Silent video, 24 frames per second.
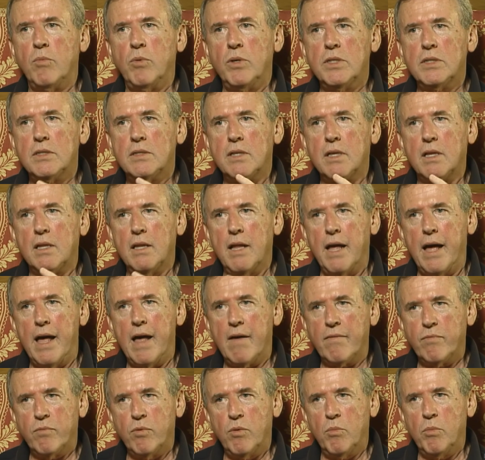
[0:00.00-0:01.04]
we still
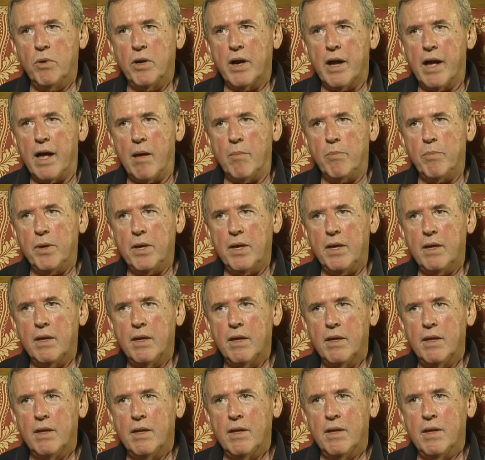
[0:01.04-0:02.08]
laugh when we're happy,
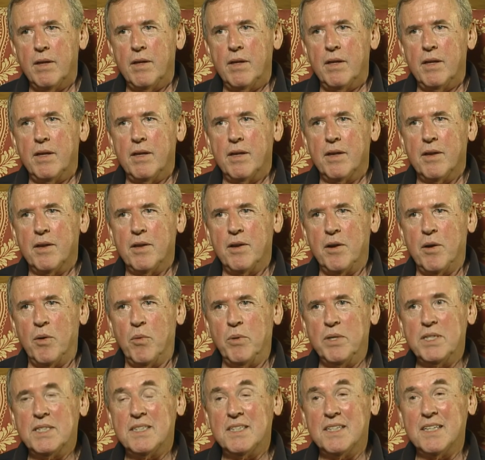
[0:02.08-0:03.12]
you know,
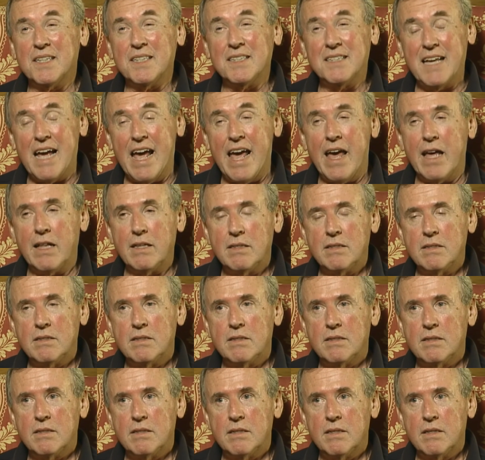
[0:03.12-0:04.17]
we still
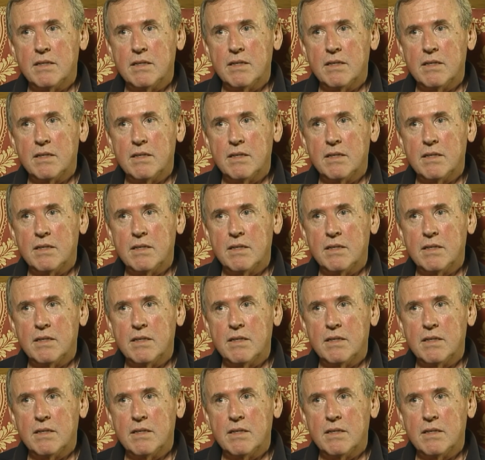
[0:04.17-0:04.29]
dance.